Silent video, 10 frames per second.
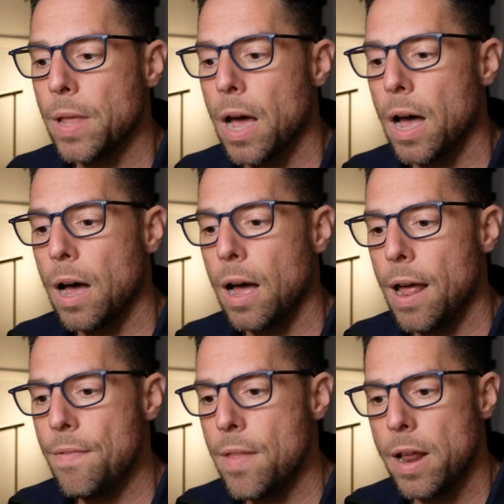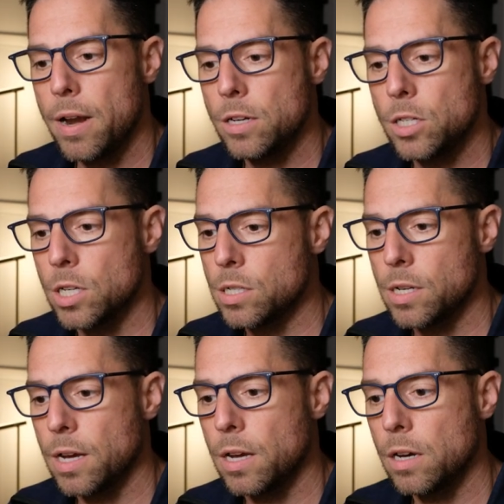Uh, and then it
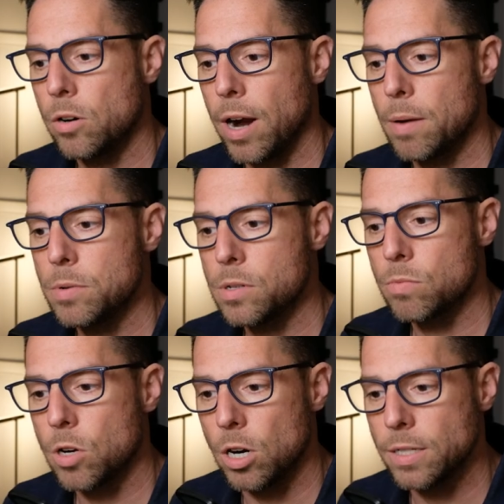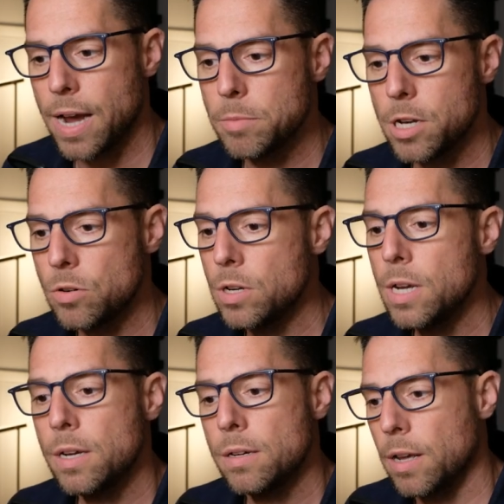just uh, grabs the current time zone,
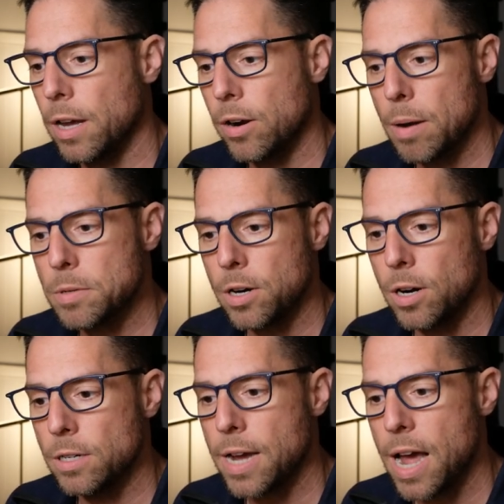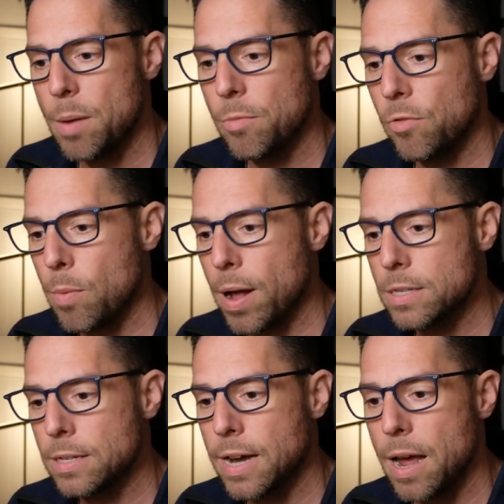it grabs the current time,
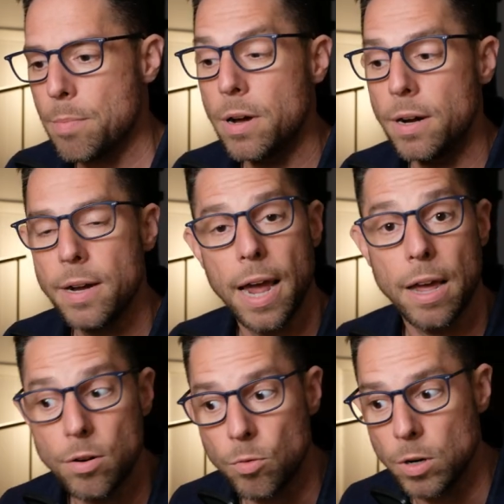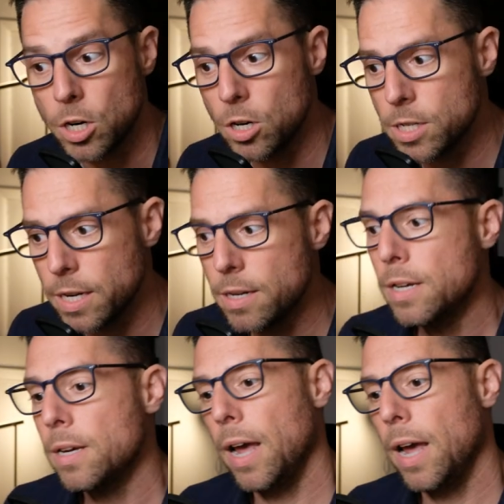formats the time, and returns it.